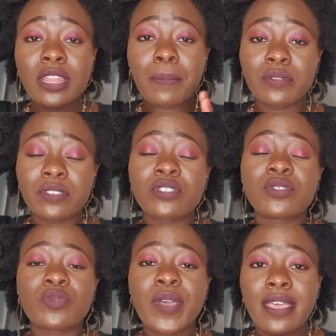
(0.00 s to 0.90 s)

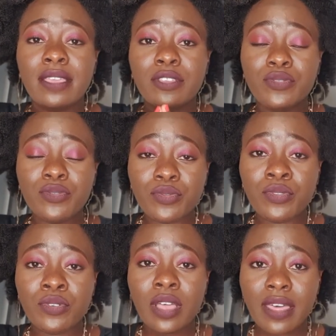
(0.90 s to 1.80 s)
position where you
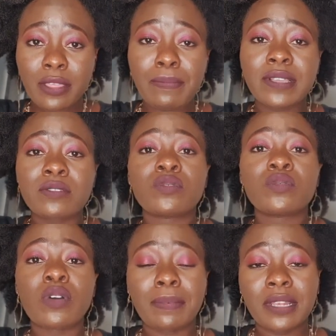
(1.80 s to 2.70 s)
are the person
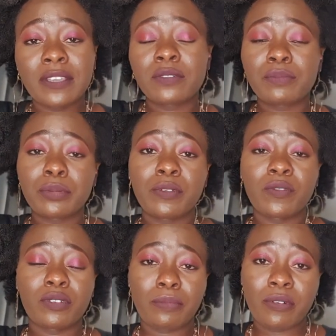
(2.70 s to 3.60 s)
to uplift people
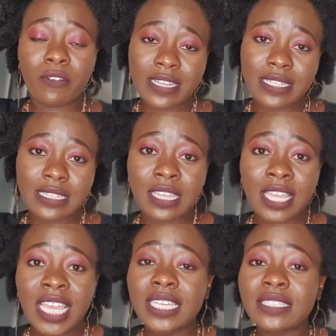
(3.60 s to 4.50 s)
from poverty,
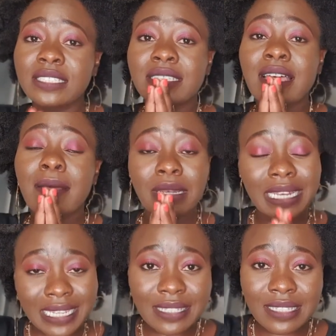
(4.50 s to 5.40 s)
it is a
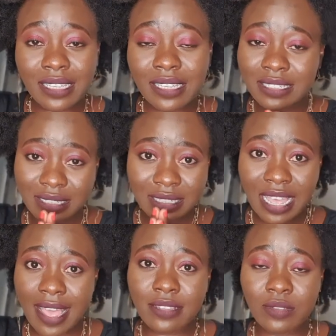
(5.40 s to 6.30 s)
blessing in
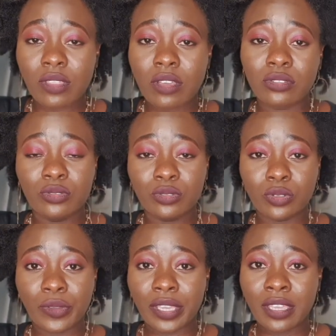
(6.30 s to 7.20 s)
disguise without you
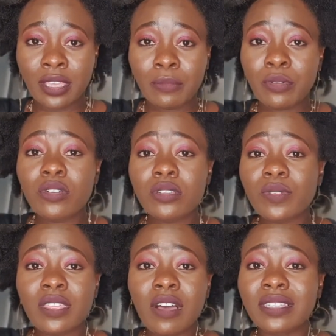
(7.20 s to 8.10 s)
knowing. Because
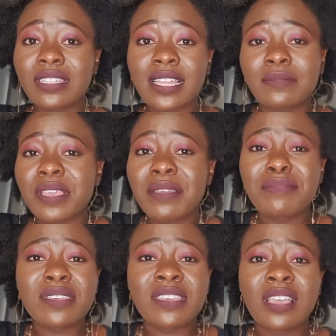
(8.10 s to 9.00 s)
without that,
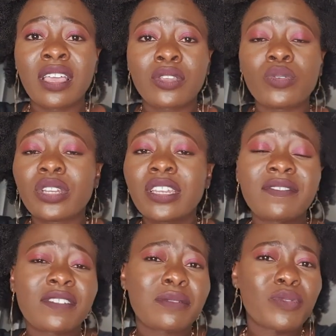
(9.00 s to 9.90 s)
maybe you wouldn't
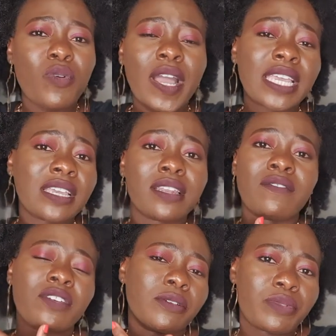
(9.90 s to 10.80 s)
even be working in a
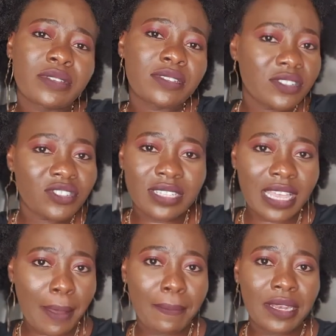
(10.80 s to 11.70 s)
very prestigious
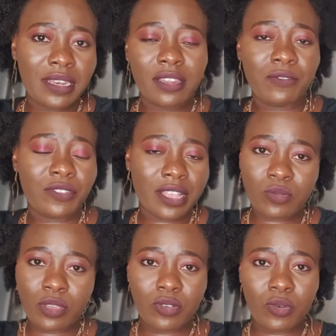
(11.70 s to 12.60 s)
company if that's
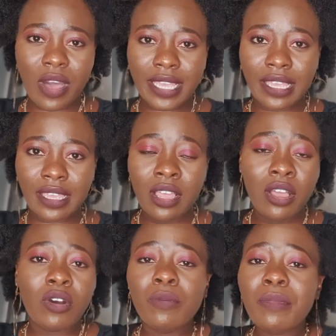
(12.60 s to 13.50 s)
where you're working.
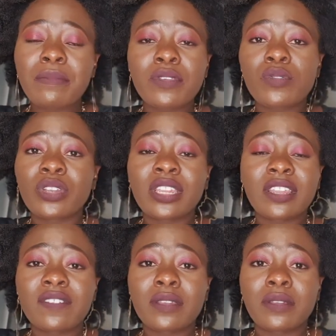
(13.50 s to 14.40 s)
Or maybe you wouldn't
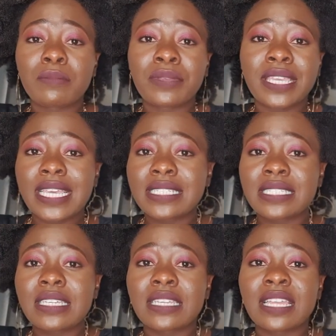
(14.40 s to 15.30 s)
even be
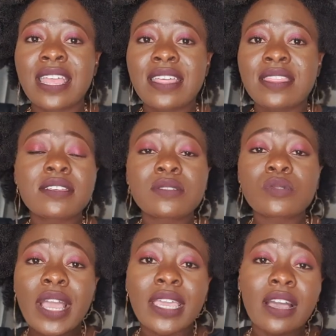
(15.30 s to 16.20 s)
getting things
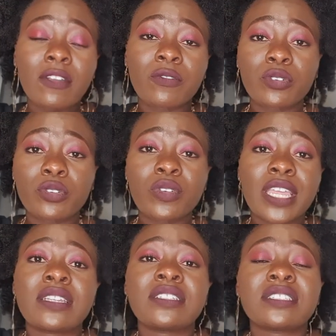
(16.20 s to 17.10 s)
working out for you,
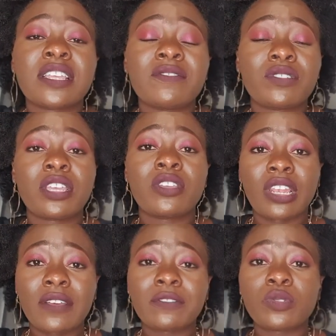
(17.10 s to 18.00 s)
and each and every day you're
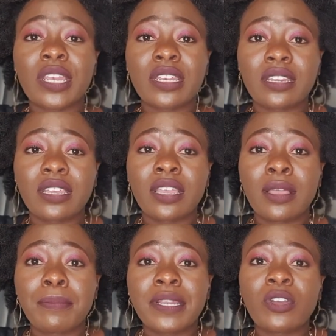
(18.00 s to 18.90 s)
left wondering,
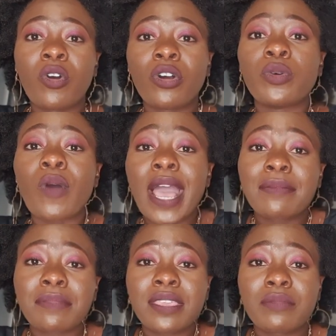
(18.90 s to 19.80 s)
but God, why
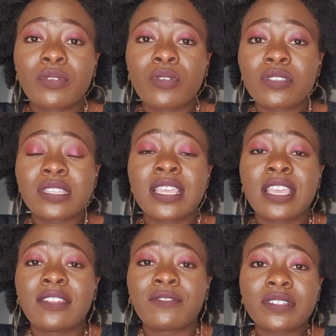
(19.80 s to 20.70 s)
me? Because
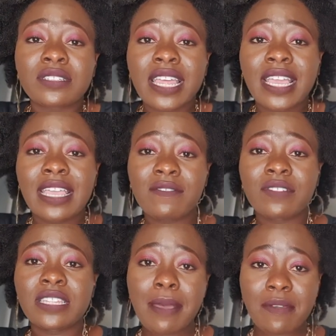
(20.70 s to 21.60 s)
it feels like every
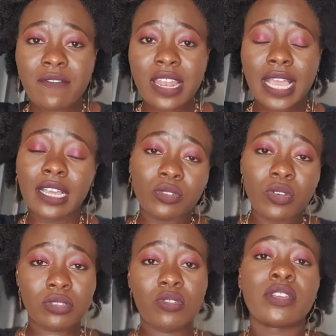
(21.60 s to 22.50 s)
time I feel like a door
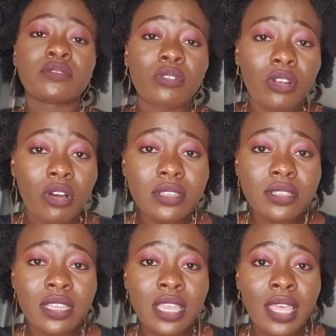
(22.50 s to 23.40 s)
is going to close,
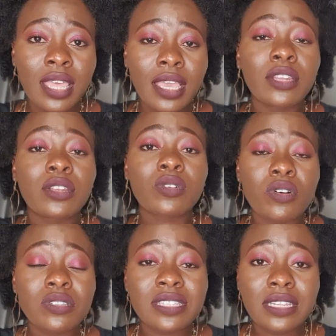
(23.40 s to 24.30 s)
it's
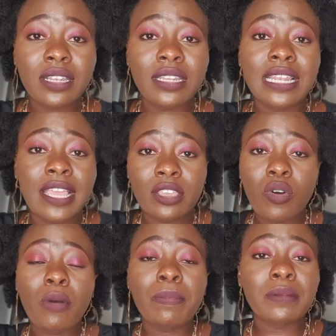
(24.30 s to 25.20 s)
constantly like you
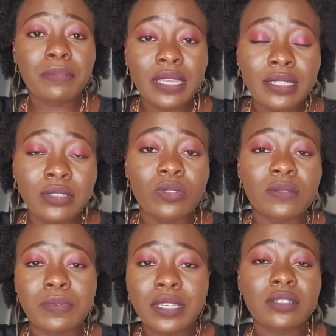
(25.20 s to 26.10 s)
open bigger doors
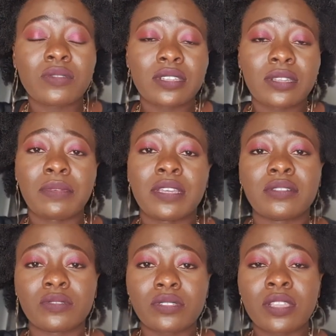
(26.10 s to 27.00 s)
and bigger
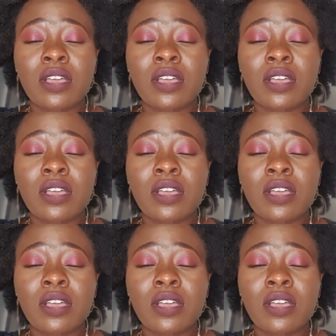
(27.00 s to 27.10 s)
doors.